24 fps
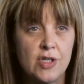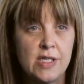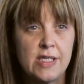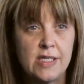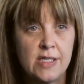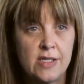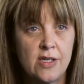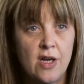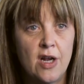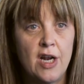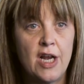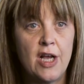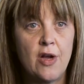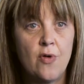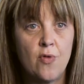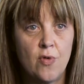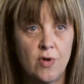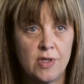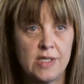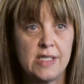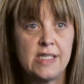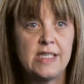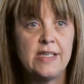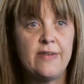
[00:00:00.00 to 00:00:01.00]
solid
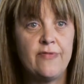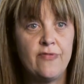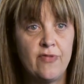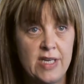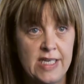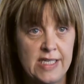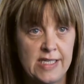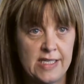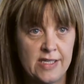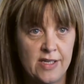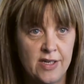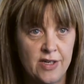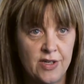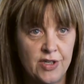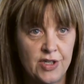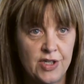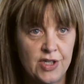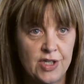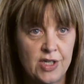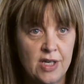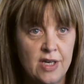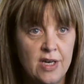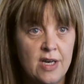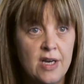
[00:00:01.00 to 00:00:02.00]
quantitative research.